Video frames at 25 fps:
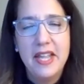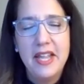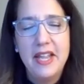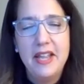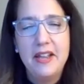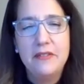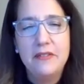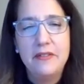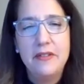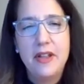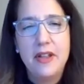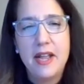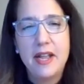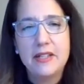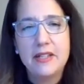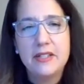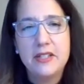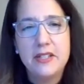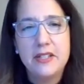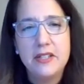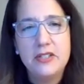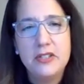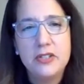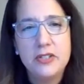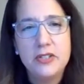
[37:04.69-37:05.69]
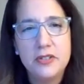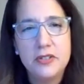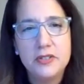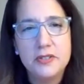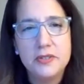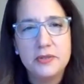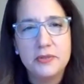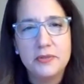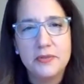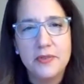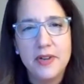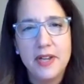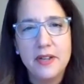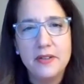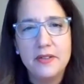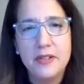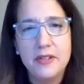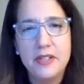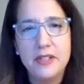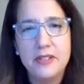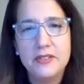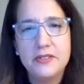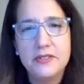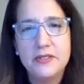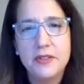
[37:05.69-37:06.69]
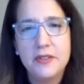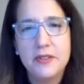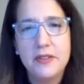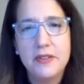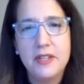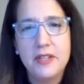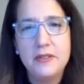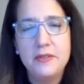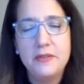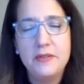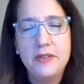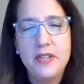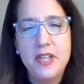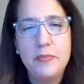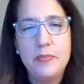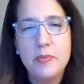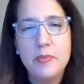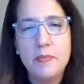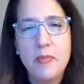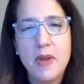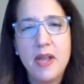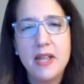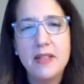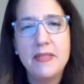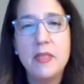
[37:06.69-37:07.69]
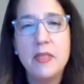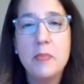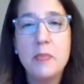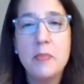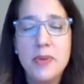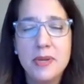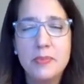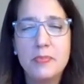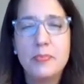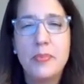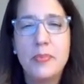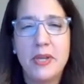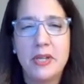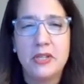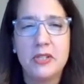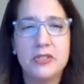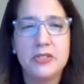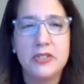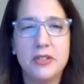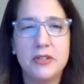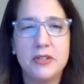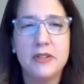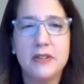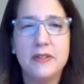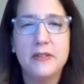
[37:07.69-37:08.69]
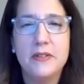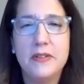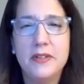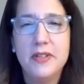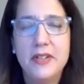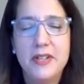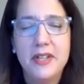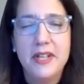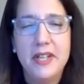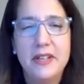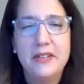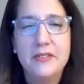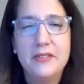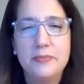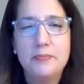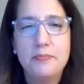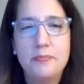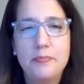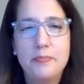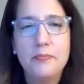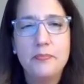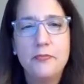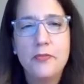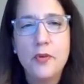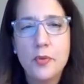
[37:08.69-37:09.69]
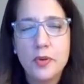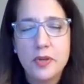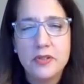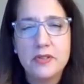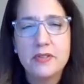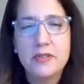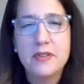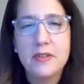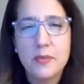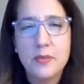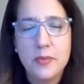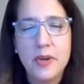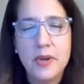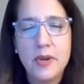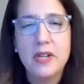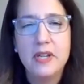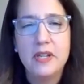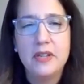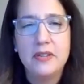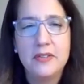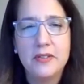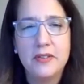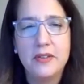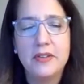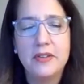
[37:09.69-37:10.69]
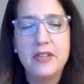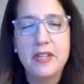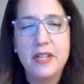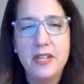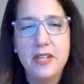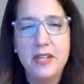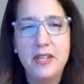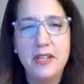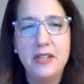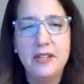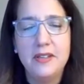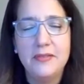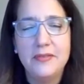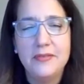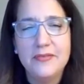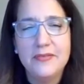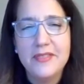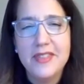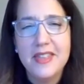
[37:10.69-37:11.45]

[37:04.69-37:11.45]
and reacting to your surroundings so that you keep in mind the big picture. Focus and awareness are key.